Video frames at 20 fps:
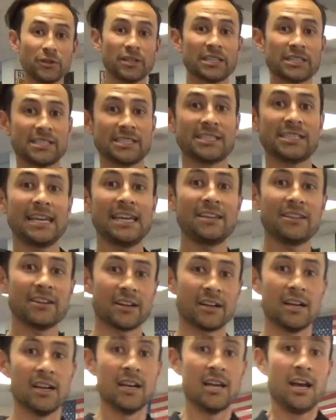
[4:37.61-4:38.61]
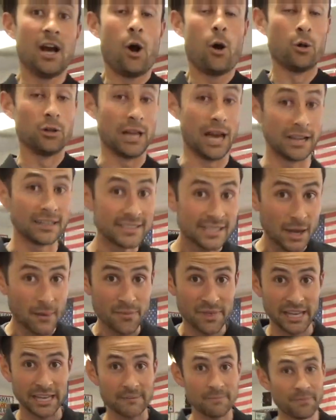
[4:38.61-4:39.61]
this is to either hold on to
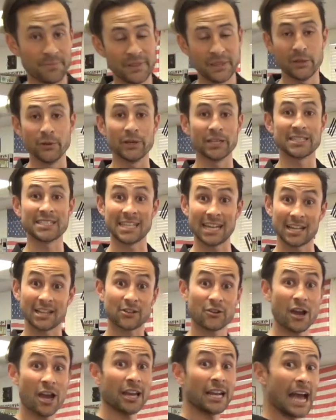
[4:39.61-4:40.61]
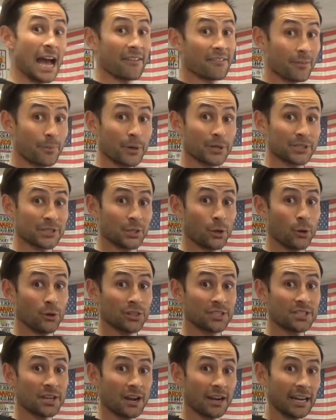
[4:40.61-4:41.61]
something, you can sit on the ground and have the person hold
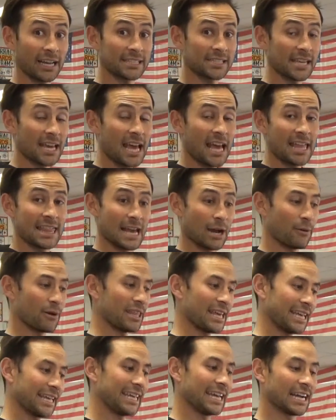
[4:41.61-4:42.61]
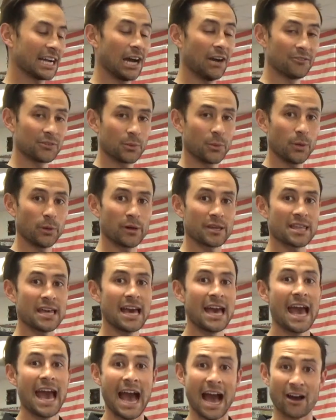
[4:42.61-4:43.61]
the targets. That way they can get comfortable with
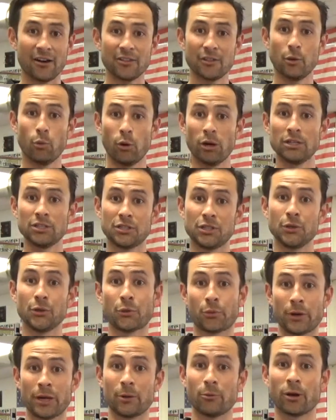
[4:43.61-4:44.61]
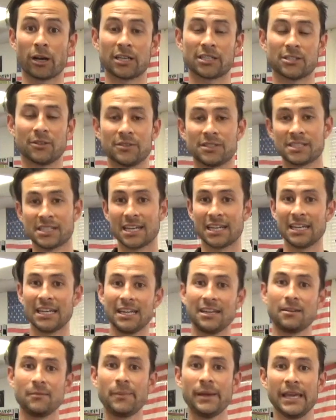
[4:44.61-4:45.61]
how the 1, 2, 3 works. So it's going to
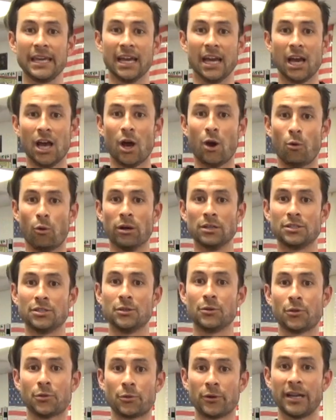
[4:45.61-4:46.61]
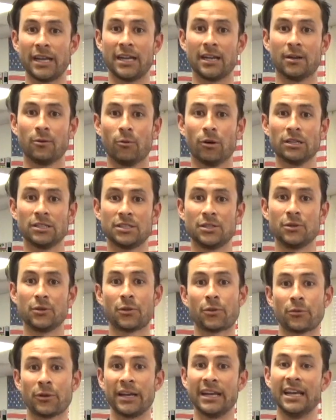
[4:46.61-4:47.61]
need to be 1, 2, 3, 1, 2,
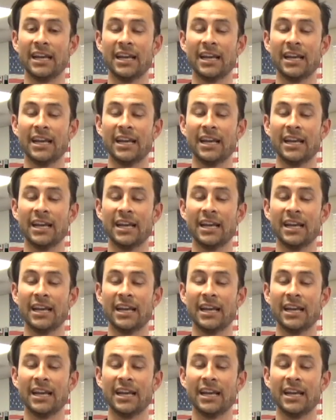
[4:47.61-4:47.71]
3.